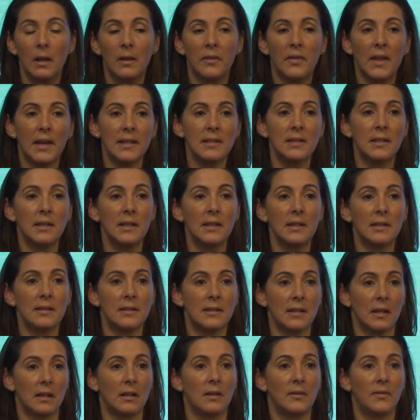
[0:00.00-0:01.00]
That in
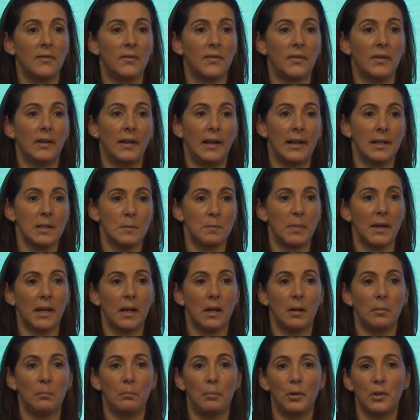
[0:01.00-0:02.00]
itself has
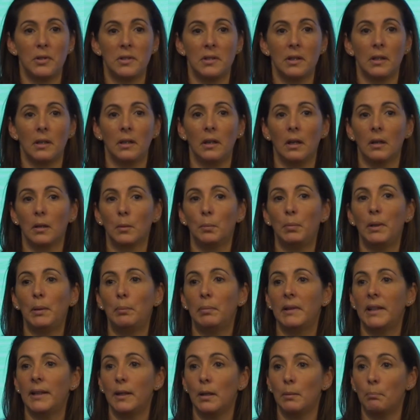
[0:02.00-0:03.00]
become putting young
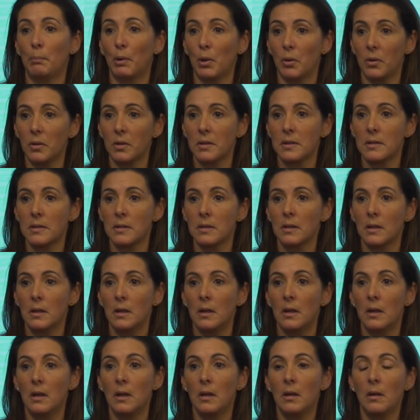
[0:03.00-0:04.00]
people in a box.
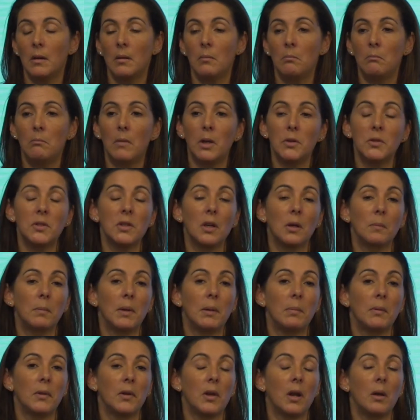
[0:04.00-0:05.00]
Most young
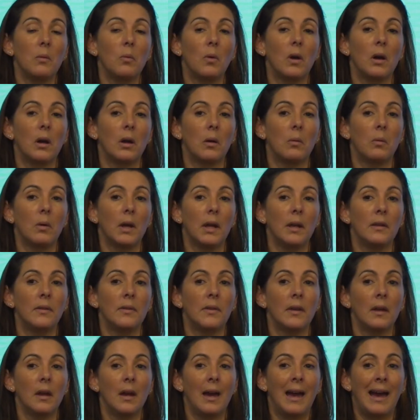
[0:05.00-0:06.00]
people that I work
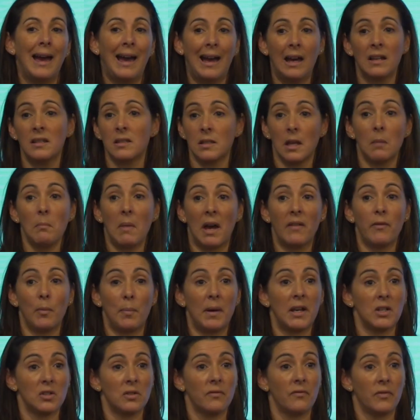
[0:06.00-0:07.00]
with, some have a
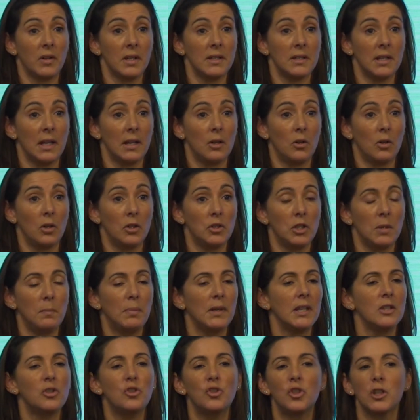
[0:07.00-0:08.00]
passion for technology,
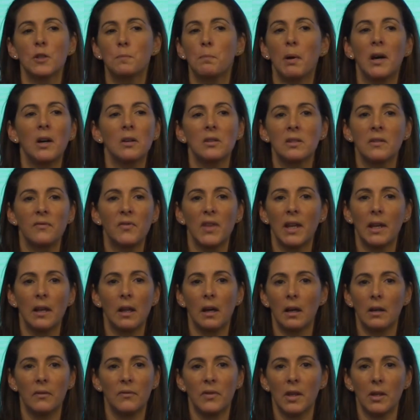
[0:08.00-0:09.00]
but it's just part of their
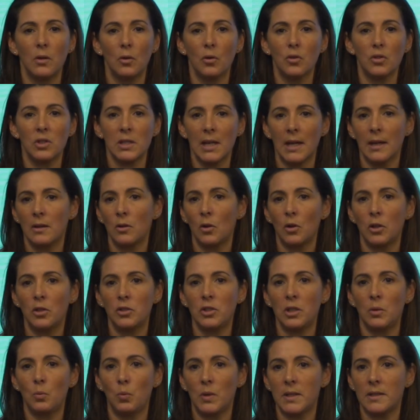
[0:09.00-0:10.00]
life. They're not
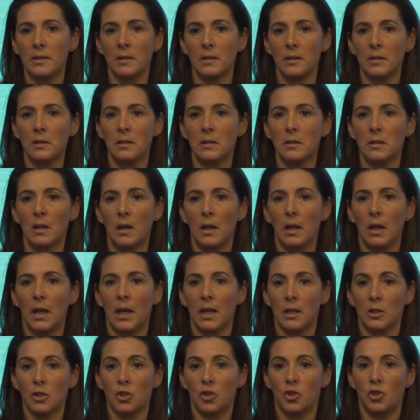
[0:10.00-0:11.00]
technology wizards,
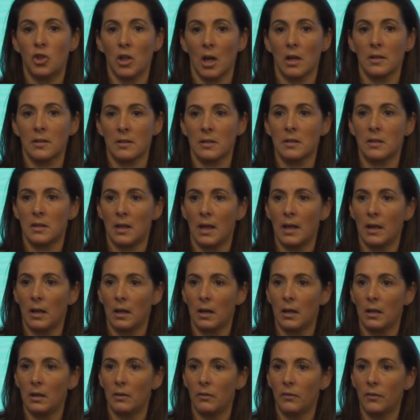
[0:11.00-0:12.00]
it's just their
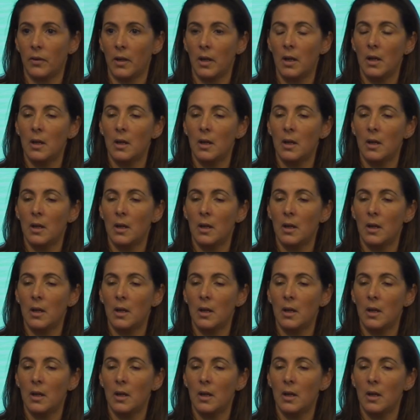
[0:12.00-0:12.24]
life.